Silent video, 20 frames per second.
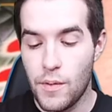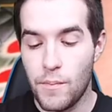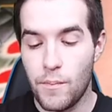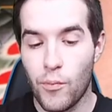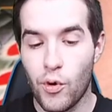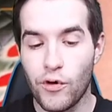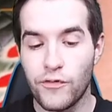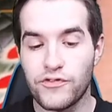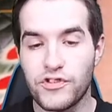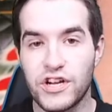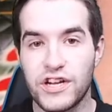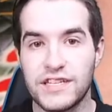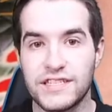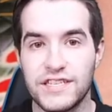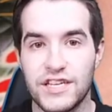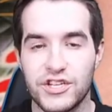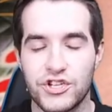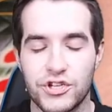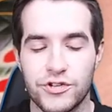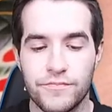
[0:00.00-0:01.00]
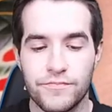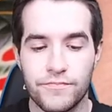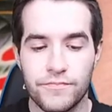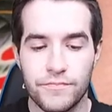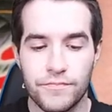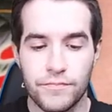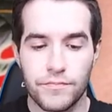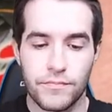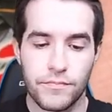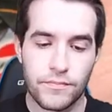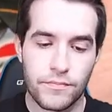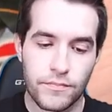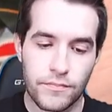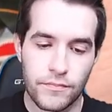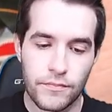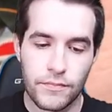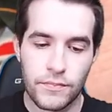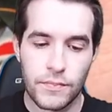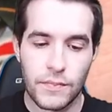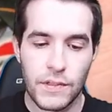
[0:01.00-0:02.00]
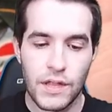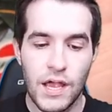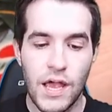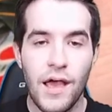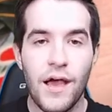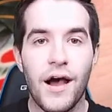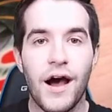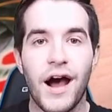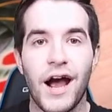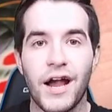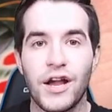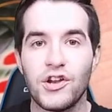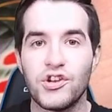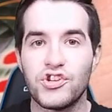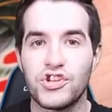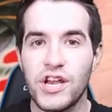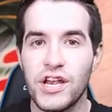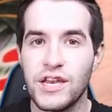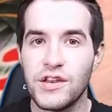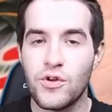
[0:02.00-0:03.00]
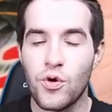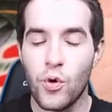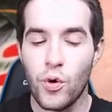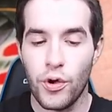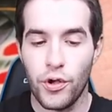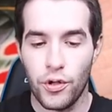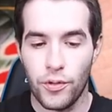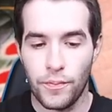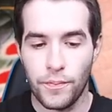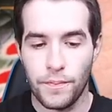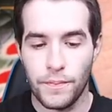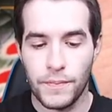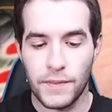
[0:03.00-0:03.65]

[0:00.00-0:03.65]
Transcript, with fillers: Morph Transition. Iron Chain Coil.